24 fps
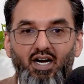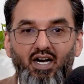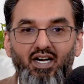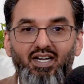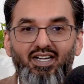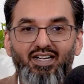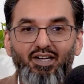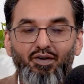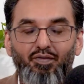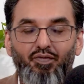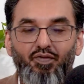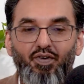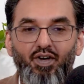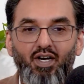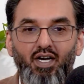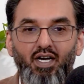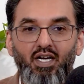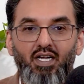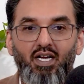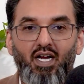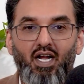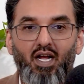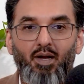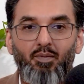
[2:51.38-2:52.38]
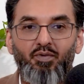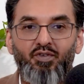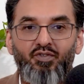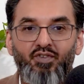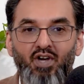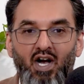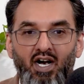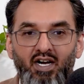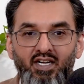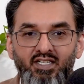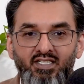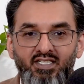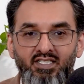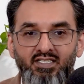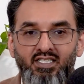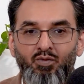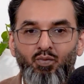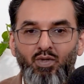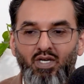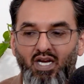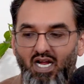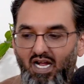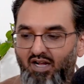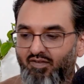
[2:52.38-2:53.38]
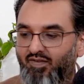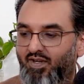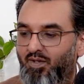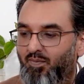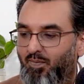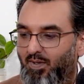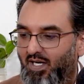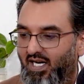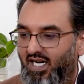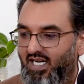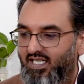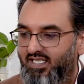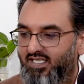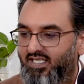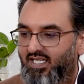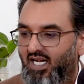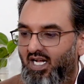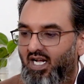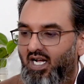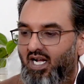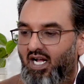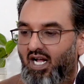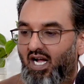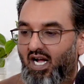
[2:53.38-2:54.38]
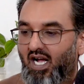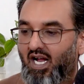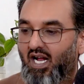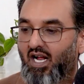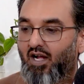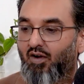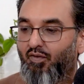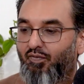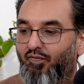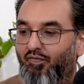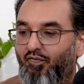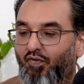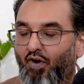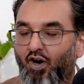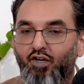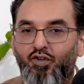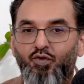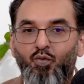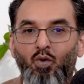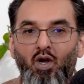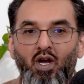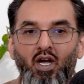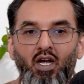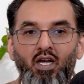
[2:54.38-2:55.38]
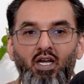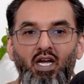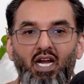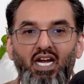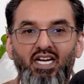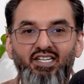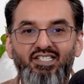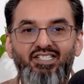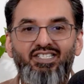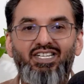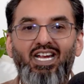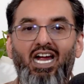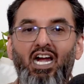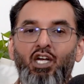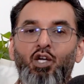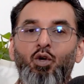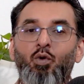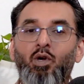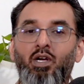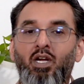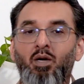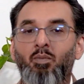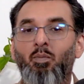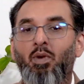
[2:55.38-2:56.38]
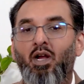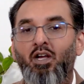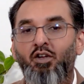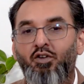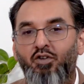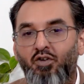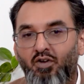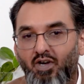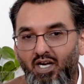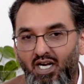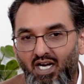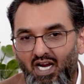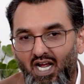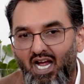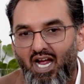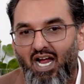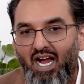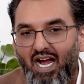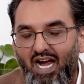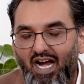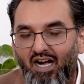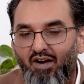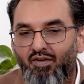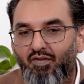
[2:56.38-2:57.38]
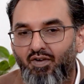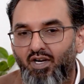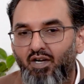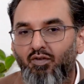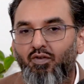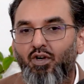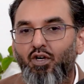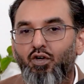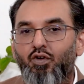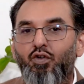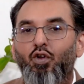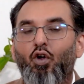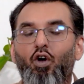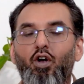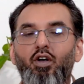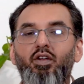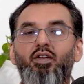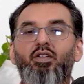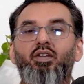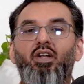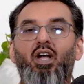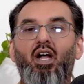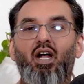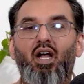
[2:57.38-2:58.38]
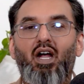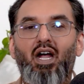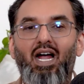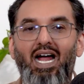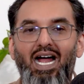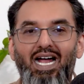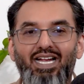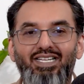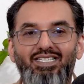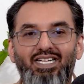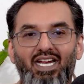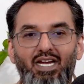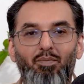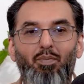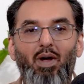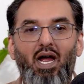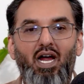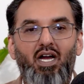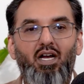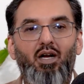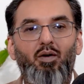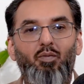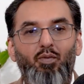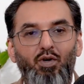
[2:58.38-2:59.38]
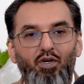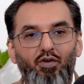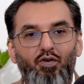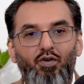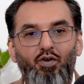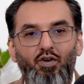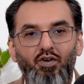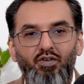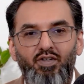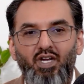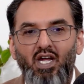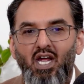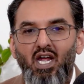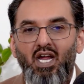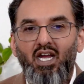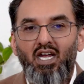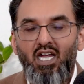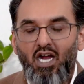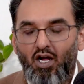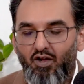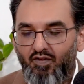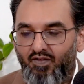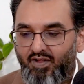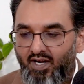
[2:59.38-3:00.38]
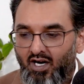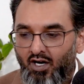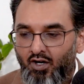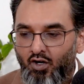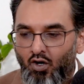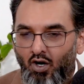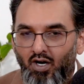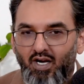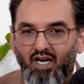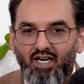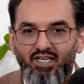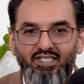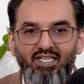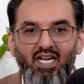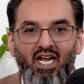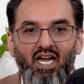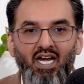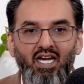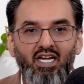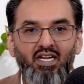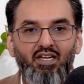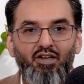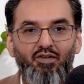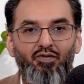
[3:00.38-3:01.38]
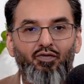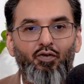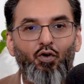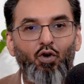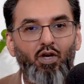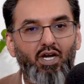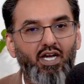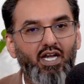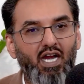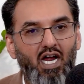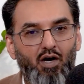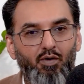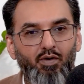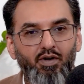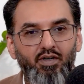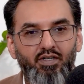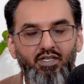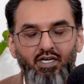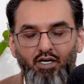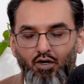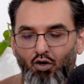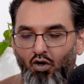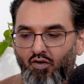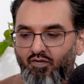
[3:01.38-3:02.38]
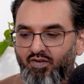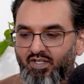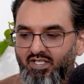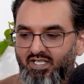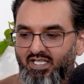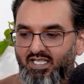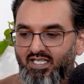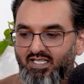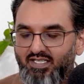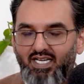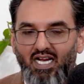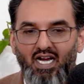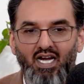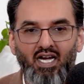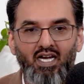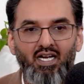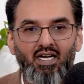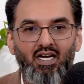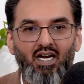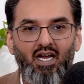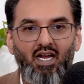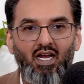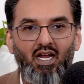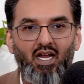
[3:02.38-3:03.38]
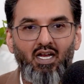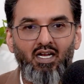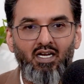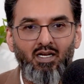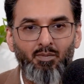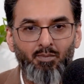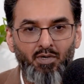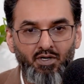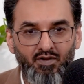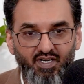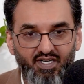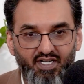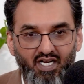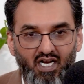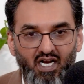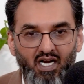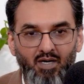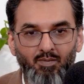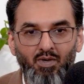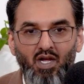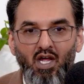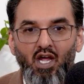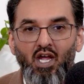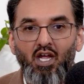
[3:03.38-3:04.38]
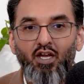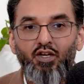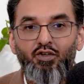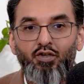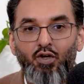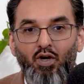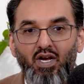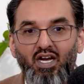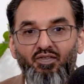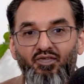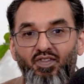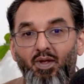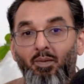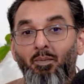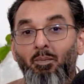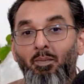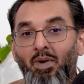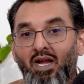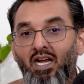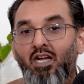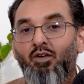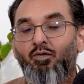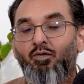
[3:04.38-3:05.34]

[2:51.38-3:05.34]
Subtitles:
are different strategies that we have in place. First one is shadowing and mentoring. Every resource has a backup resource. Now, they are not assigned the full 8 hours. They're obviously assigned a little bit of the time. So if the main